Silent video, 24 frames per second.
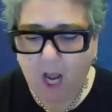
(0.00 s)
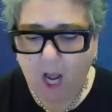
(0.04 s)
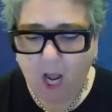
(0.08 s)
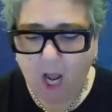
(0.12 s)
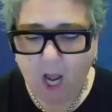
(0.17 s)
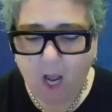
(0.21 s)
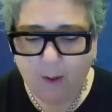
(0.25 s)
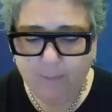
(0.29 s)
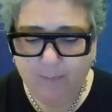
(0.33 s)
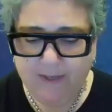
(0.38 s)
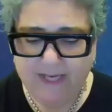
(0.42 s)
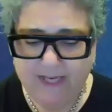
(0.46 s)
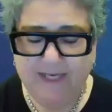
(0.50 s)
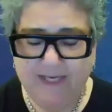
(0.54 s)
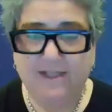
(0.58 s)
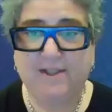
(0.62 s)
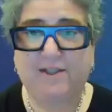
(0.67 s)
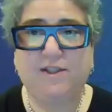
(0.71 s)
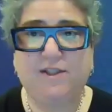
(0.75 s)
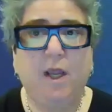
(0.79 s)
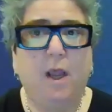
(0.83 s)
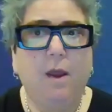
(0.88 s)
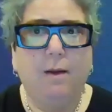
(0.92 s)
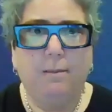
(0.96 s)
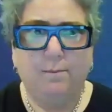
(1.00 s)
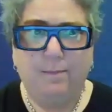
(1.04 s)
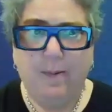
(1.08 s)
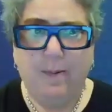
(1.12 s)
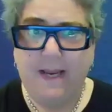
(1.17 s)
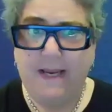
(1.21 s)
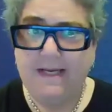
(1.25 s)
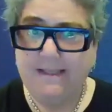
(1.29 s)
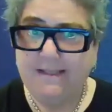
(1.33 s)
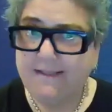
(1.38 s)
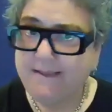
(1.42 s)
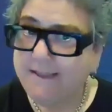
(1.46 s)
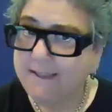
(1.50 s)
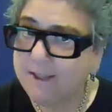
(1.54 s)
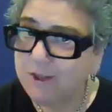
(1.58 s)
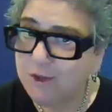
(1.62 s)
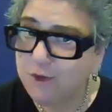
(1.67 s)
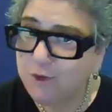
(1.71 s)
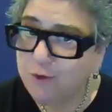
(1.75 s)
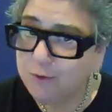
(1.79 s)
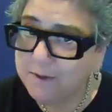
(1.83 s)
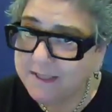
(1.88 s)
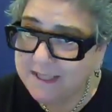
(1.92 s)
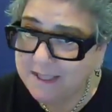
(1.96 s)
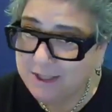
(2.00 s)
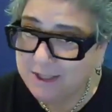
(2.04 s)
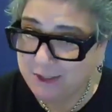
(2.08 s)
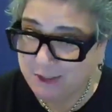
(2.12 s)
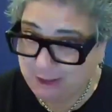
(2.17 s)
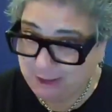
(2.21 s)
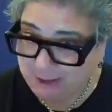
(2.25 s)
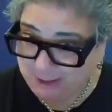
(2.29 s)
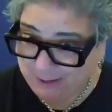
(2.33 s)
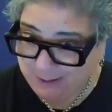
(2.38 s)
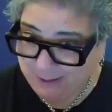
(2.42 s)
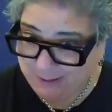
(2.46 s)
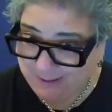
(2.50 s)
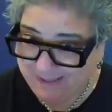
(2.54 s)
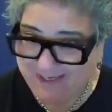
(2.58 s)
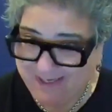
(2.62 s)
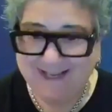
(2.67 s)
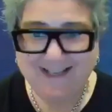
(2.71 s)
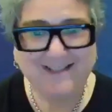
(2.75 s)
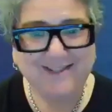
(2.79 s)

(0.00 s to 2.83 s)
um, is based in tradition.